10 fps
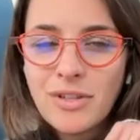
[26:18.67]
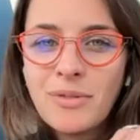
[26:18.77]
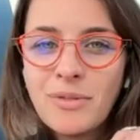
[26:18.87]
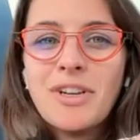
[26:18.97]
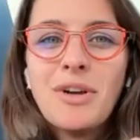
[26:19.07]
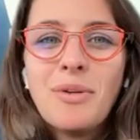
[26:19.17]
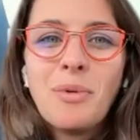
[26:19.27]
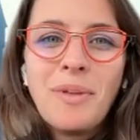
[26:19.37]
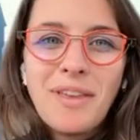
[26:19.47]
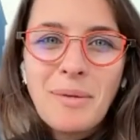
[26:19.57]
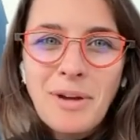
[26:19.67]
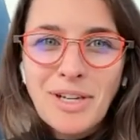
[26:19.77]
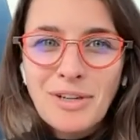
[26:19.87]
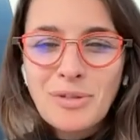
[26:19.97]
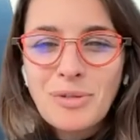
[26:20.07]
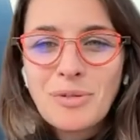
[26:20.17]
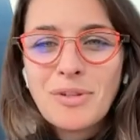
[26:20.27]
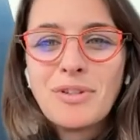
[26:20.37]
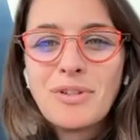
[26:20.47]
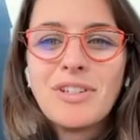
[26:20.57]
So when we think about technical
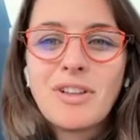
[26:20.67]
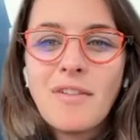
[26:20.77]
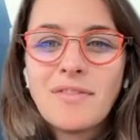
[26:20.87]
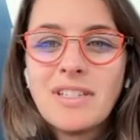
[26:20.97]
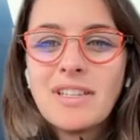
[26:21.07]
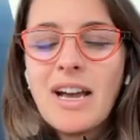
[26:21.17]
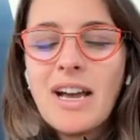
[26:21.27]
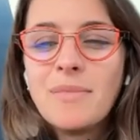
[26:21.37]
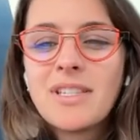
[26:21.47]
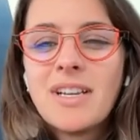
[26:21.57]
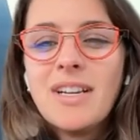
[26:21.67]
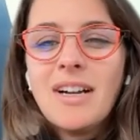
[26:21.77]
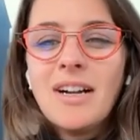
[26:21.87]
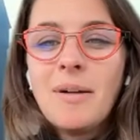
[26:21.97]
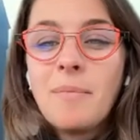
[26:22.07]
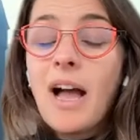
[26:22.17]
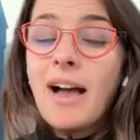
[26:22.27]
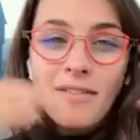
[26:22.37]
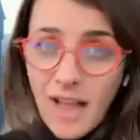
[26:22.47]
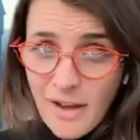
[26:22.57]
recruiters, oftentimes um,
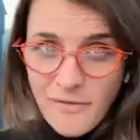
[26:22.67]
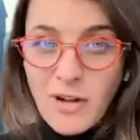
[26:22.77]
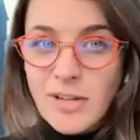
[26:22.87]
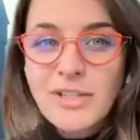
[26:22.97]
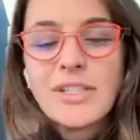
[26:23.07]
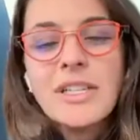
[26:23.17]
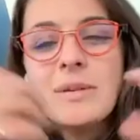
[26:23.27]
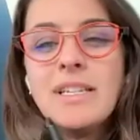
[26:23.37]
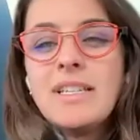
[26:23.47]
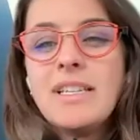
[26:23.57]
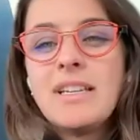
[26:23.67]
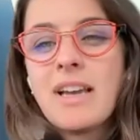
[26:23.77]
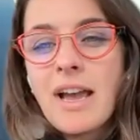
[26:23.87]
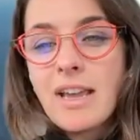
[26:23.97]
I, I fall under EPD.